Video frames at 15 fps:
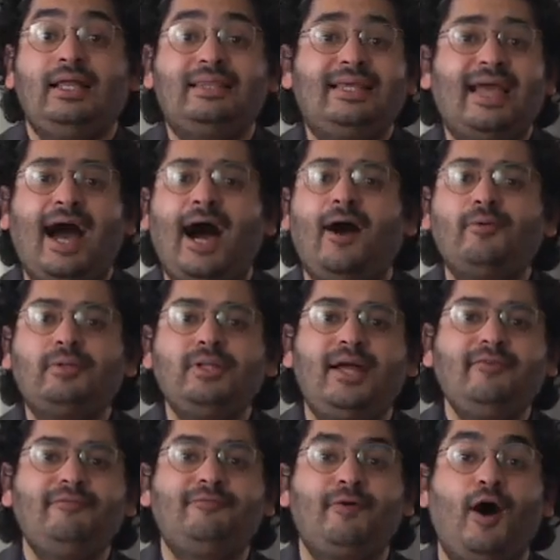The
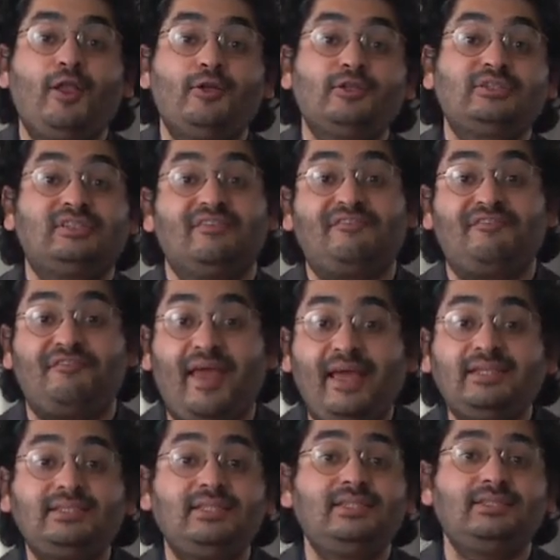outline follows the
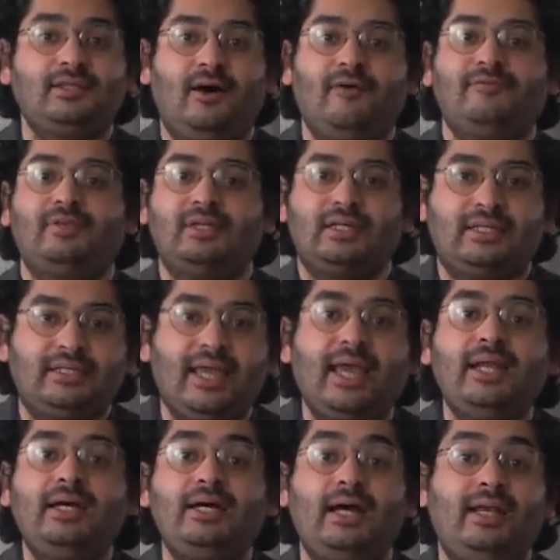phases of the
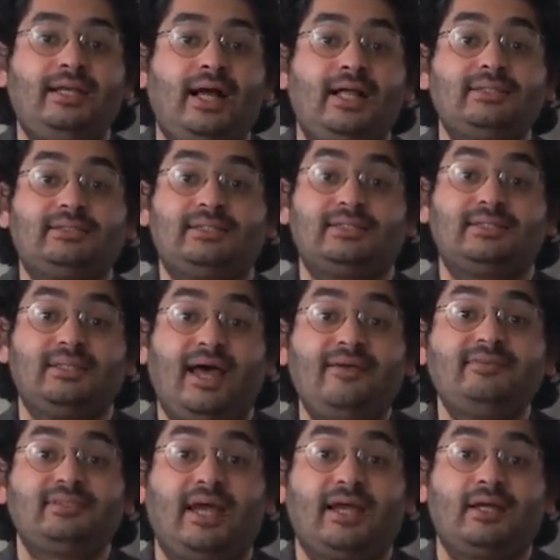data analysis
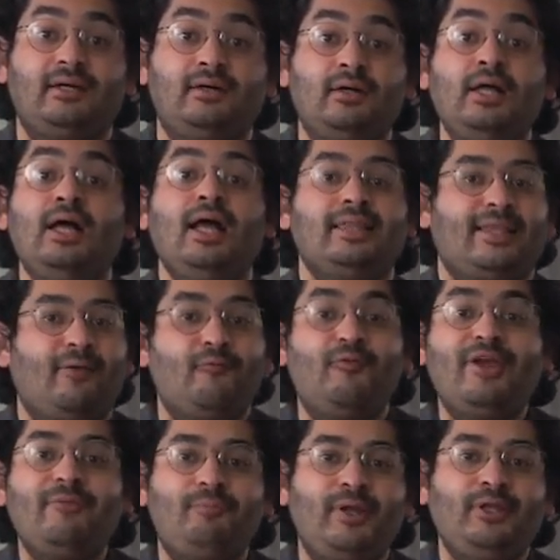lifecycle that
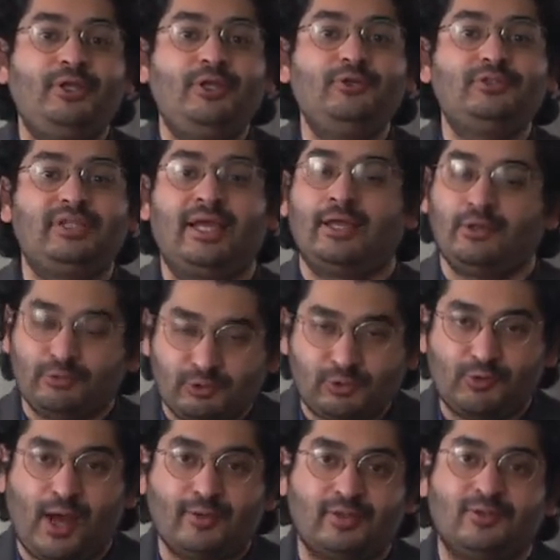we've been using
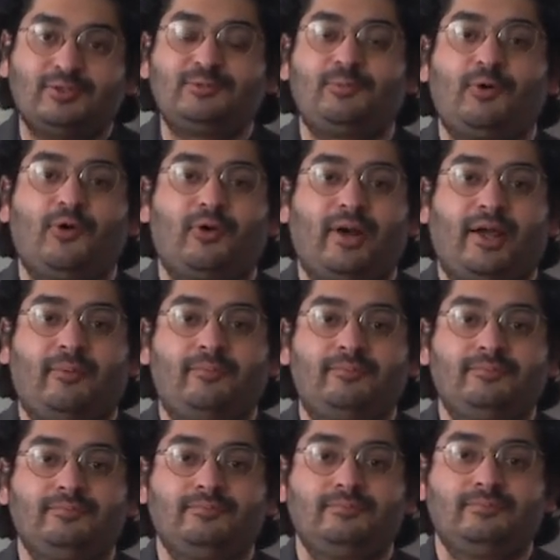throughout this program.
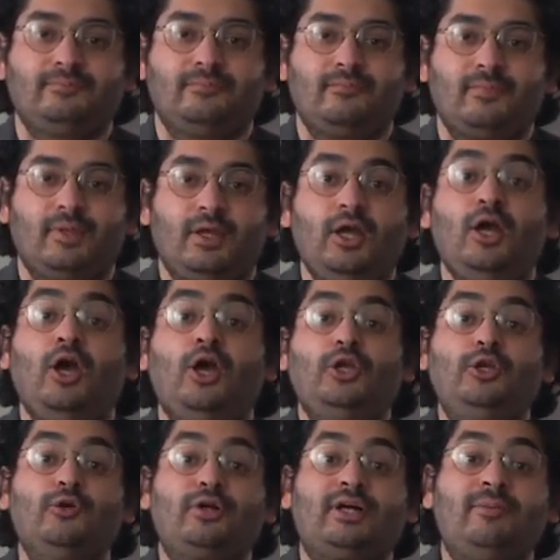
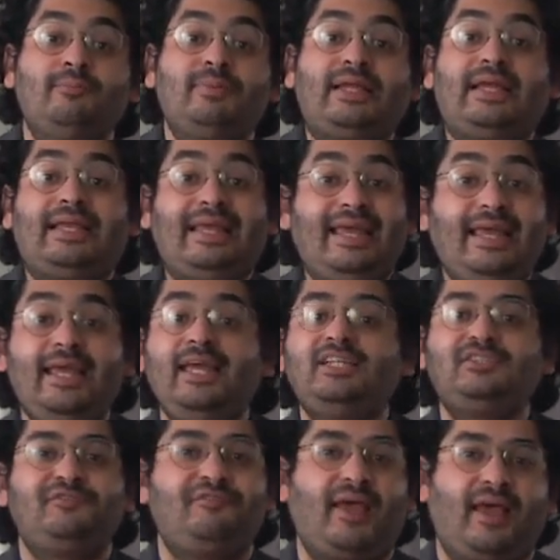You'll complete
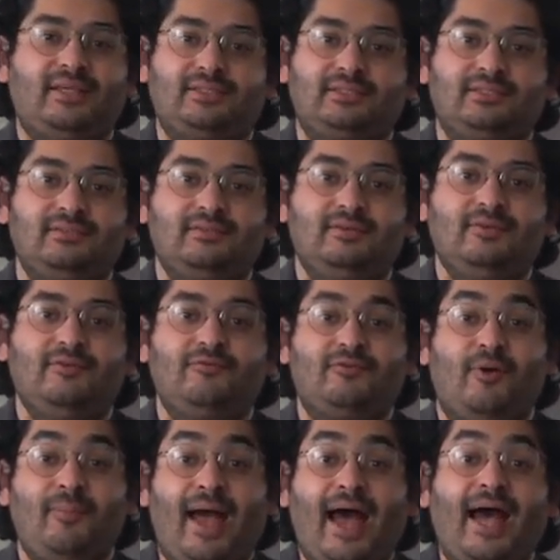each phase,
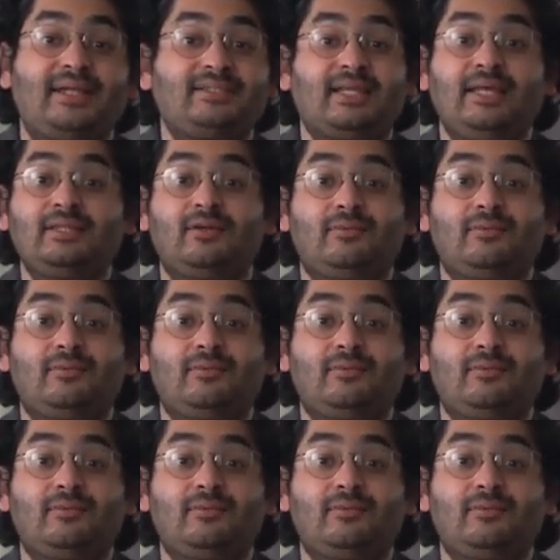from asking